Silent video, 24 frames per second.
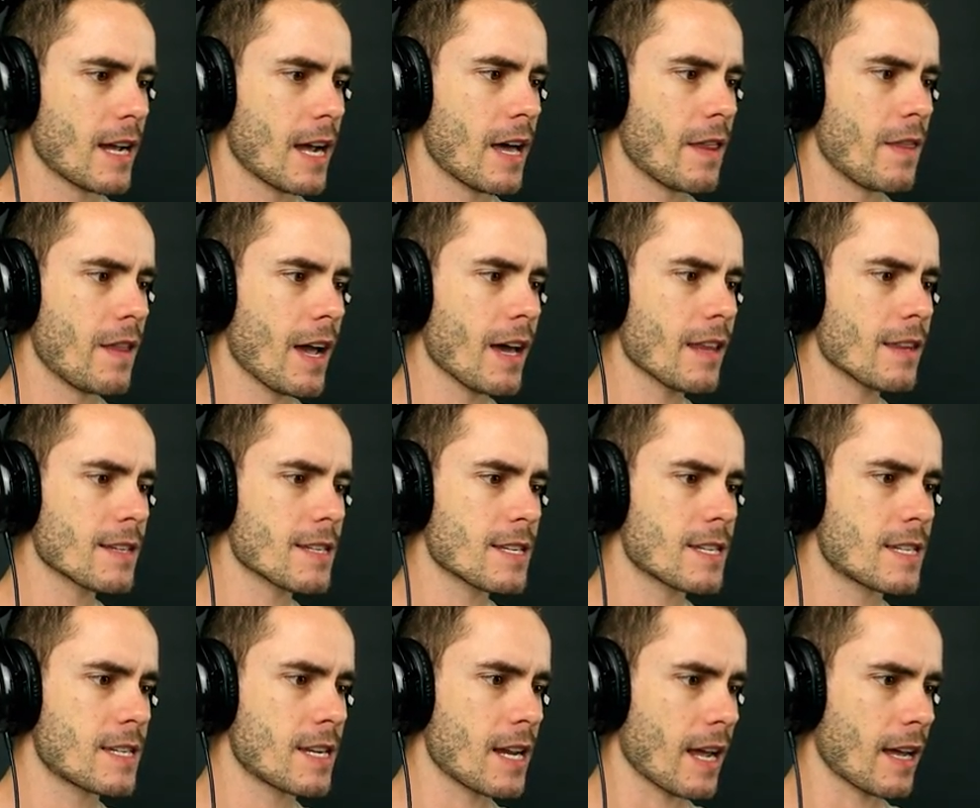And the other
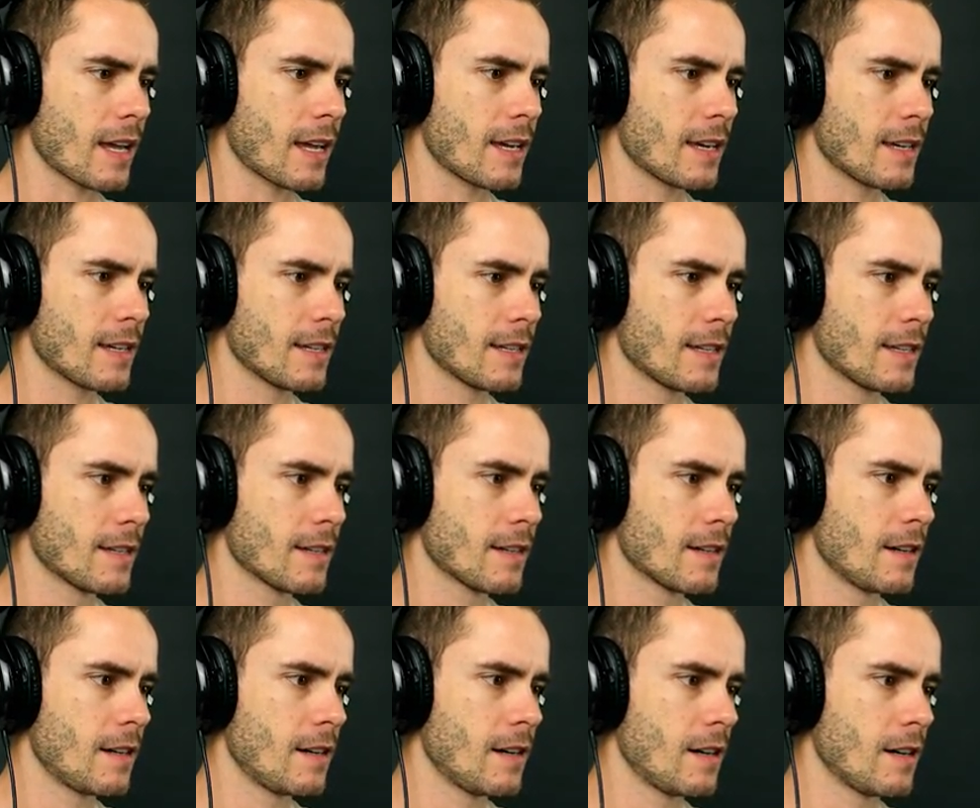stick...
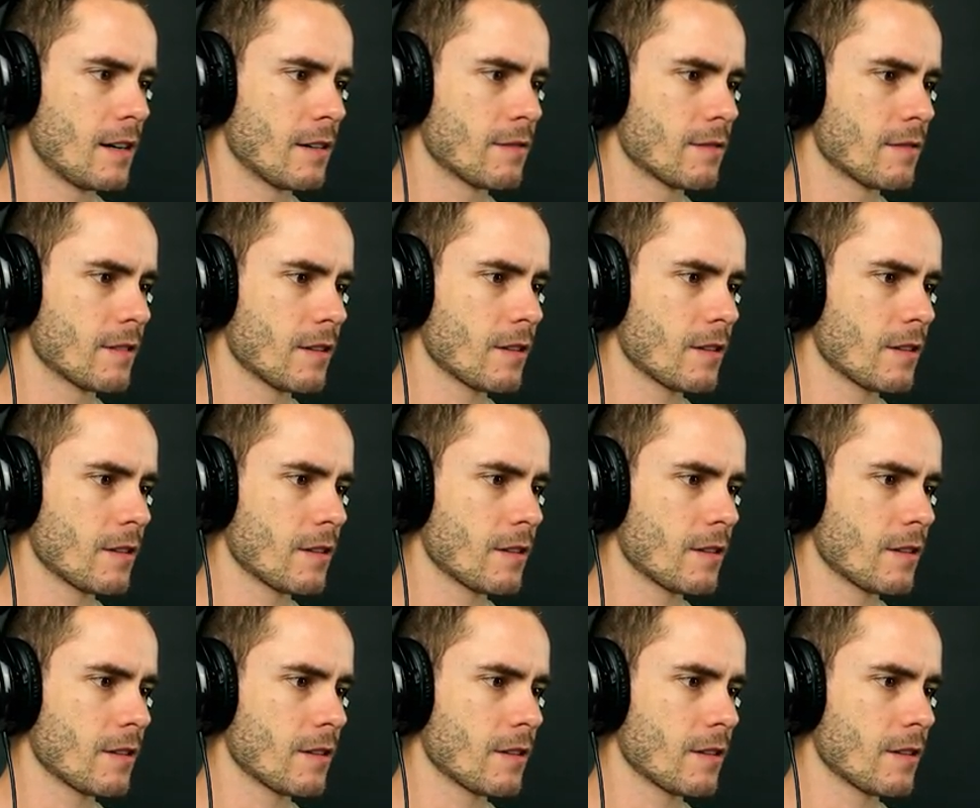Oh,